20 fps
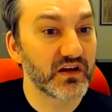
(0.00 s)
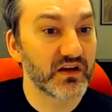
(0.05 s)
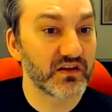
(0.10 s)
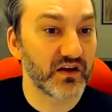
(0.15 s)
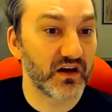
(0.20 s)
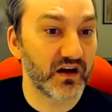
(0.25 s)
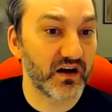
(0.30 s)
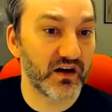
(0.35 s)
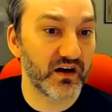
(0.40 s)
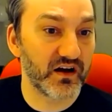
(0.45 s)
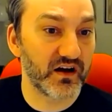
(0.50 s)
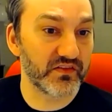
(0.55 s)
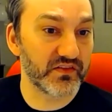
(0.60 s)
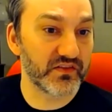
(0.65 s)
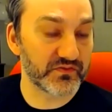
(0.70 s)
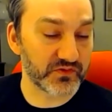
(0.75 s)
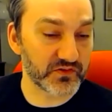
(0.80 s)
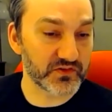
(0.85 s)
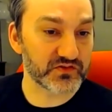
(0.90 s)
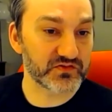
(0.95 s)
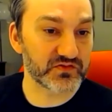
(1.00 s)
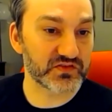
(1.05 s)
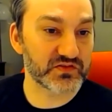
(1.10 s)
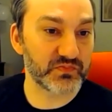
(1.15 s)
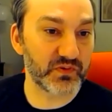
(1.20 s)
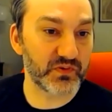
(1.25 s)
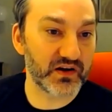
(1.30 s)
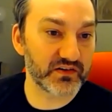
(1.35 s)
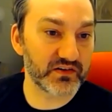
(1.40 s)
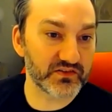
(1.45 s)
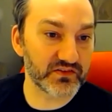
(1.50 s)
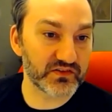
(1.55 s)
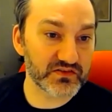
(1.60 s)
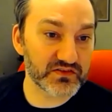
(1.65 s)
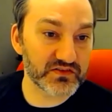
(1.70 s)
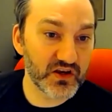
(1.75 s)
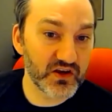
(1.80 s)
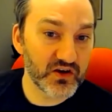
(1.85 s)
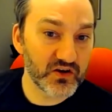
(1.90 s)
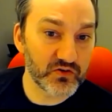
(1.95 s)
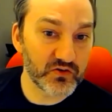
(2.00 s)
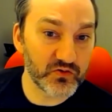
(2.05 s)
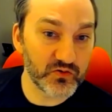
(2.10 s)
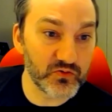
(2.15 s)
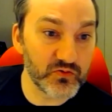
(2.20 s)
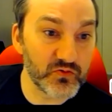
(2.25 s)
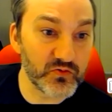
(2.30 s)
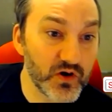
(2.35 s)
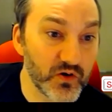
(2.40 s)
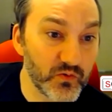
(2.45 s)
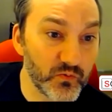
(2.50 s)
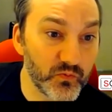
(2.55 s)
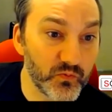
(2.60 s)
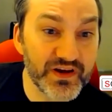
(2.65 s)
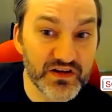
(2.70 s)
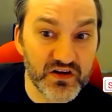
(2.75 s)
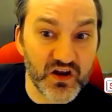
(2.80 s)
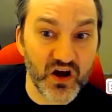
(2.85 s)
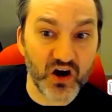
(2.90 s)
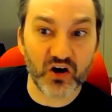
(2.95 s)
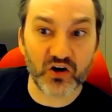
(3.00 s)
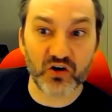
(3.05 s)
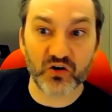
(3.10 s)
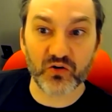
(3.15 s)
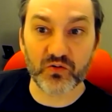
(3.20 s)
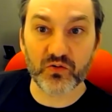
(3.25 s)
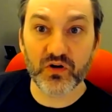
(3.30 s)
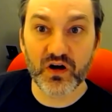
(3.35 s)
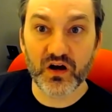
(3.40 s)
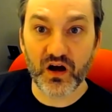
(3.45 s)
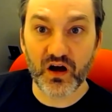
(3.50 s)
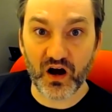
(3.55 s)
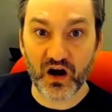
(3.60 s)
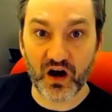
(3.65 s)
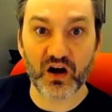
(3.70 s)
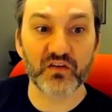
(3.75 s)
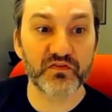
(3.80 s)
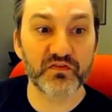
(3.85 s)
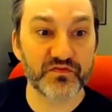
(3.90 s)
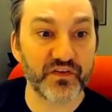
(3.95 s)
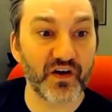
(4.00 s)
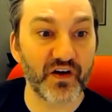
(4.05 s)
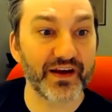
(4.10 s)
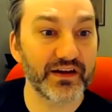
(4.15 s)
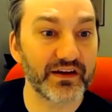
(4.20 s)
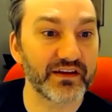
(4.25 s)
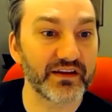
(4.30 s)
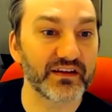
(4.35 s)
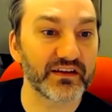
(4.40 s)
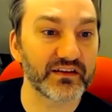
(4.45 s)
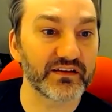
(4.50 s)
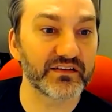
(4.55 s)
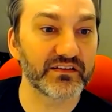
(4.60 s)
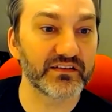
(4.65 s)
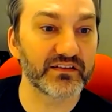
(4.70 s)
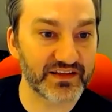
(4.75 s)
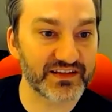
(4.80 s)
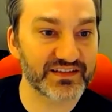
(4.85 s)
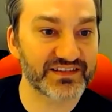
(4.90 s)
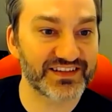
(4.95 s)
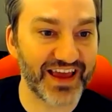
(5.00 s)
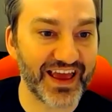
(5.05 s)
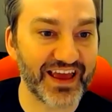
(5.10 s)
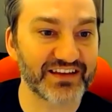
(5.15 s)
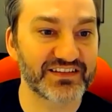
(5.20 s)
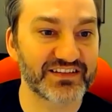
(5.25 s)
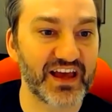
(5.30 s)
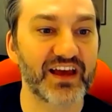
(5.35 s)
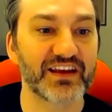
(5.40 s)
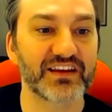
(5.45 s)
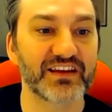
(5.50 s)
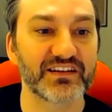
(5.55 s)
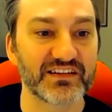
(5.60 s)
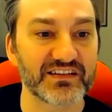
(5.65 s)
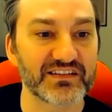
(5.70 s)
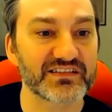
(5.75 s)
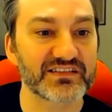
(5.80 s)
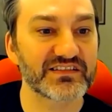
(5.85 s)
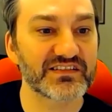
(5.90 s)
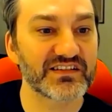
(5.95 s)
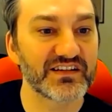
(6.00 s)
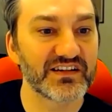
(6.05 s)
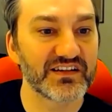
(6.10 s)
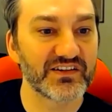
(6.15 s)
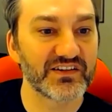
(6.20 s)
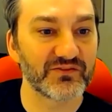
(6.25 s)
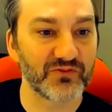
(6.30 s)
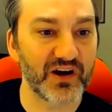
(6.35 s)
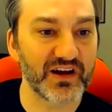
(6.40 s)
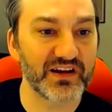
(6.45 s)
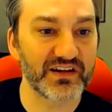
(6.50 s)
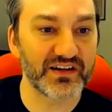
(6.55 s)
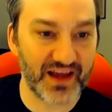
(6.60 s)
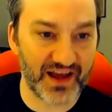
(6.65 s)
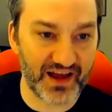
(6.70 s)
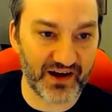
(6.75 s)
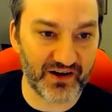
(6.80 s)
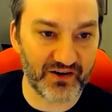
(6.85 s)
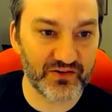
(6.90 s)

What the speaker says: the first responders, who we know are fighting this antagonist right now,